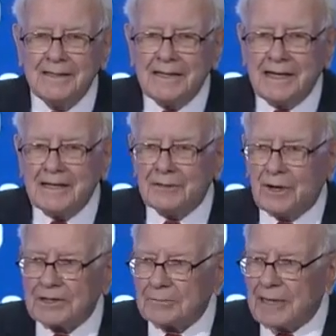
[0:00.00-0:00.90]
he
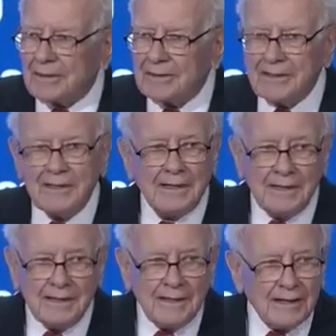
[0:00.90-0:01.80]
talked about
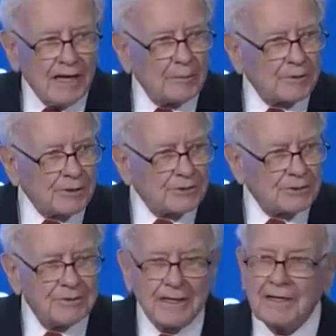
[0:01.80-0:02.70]

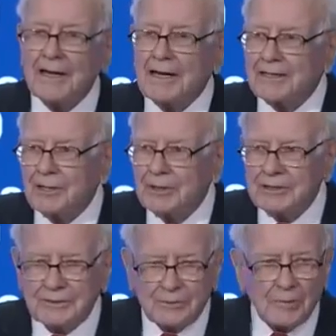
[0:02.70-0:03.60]
immigrants, and I echo
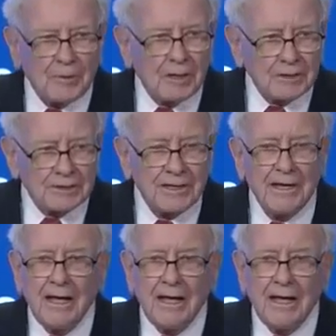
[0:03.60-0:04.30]
his remarks.